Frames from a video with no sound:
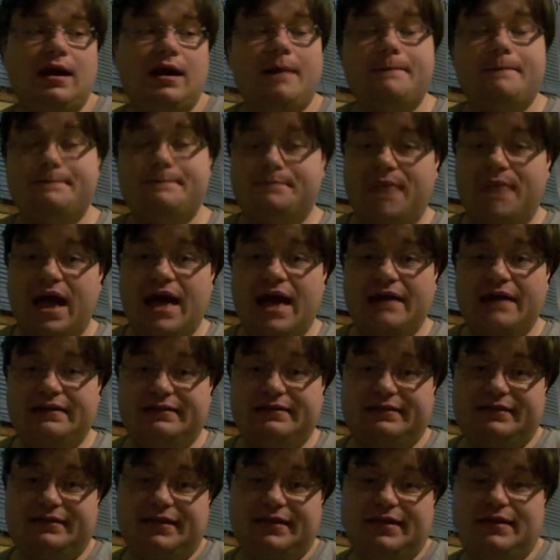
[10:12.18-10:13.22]

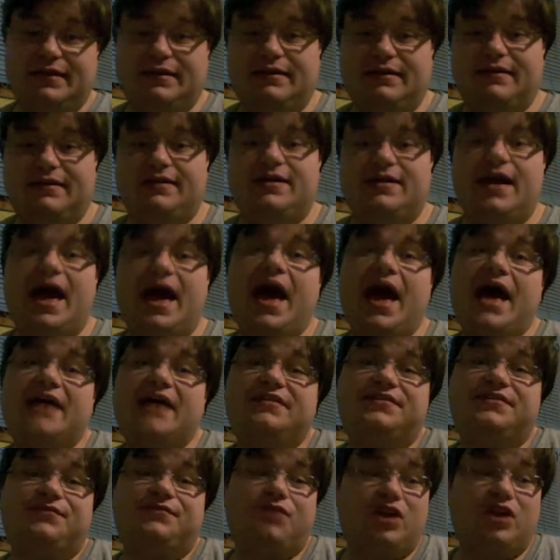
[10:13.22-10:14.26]
But
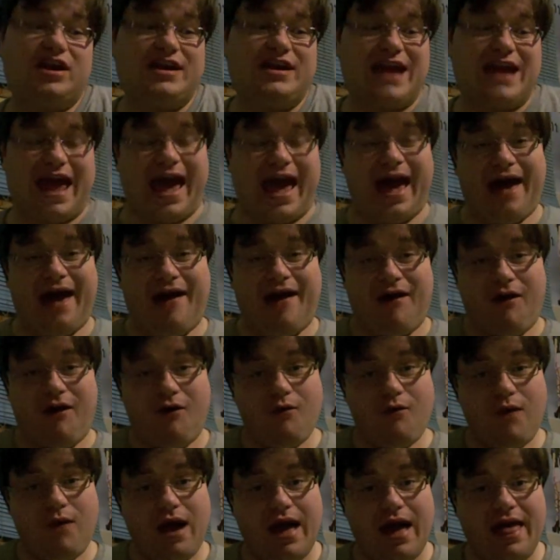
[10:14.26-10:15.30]
as for
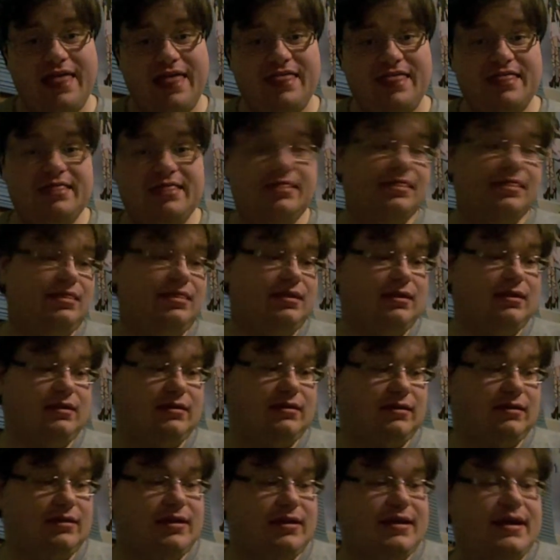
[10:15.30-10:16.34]
now,
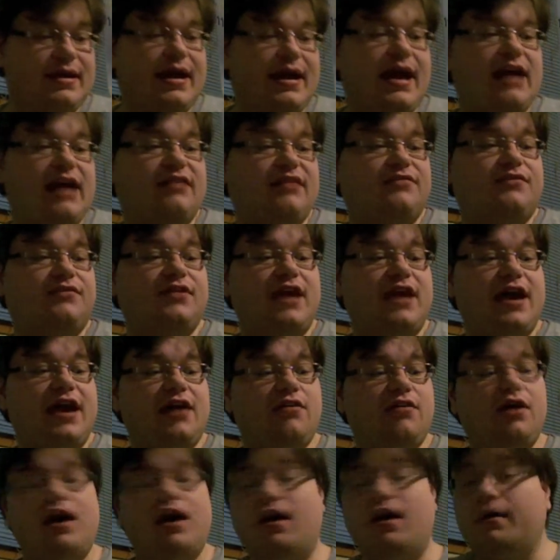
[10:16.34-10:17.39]
as for
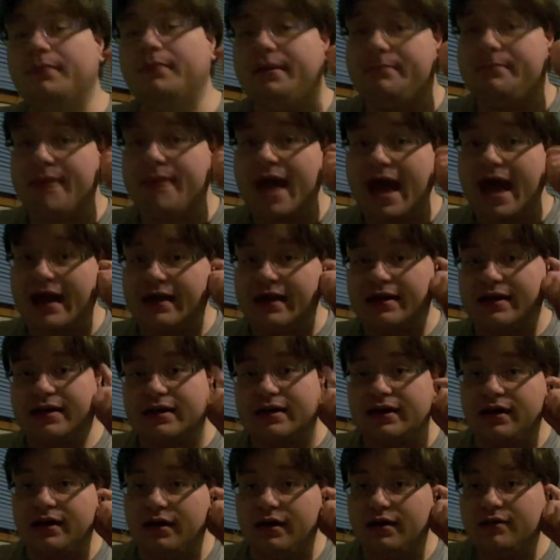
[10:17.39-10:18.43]
now, I'll be back
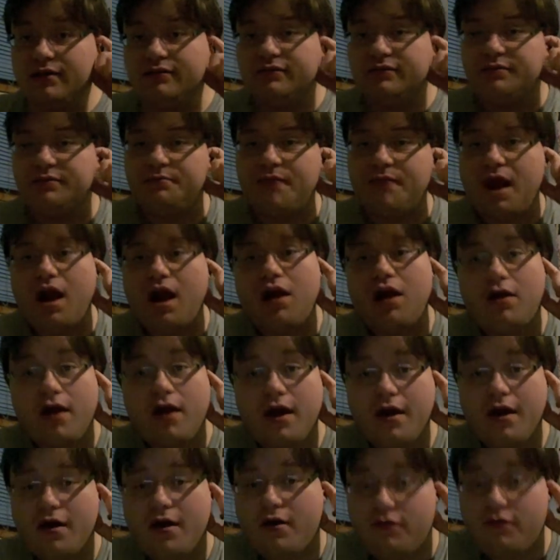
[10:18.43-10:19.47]

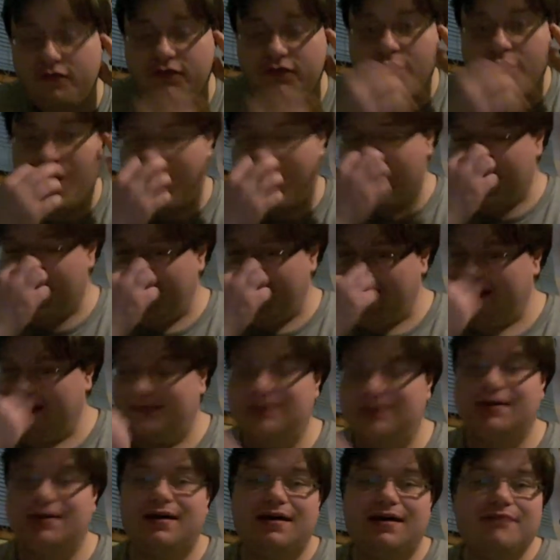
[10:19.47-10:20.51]
tomorrow for
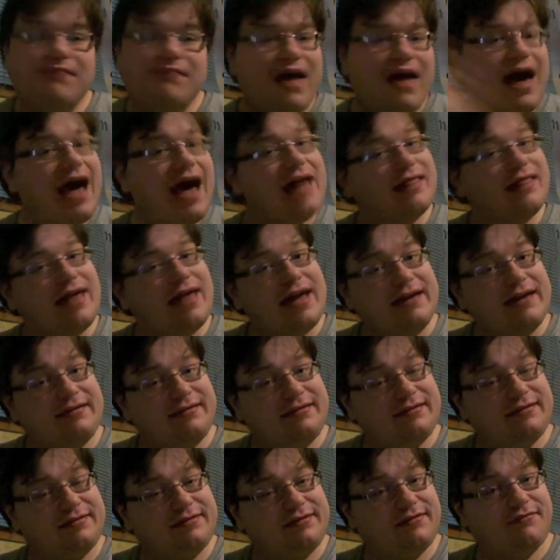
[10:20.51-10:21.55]
the
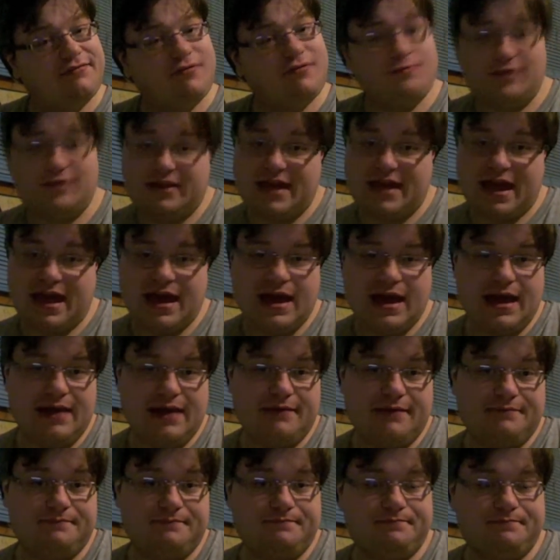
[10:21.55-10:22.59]
highlights from
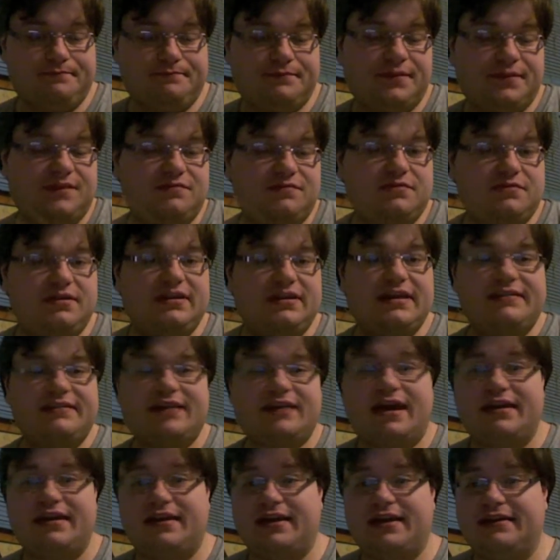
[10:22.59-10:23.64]
today, from today's
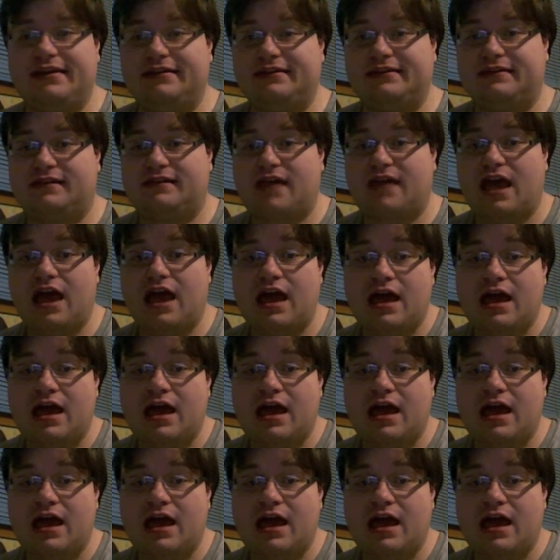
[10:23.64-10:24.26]
highlights.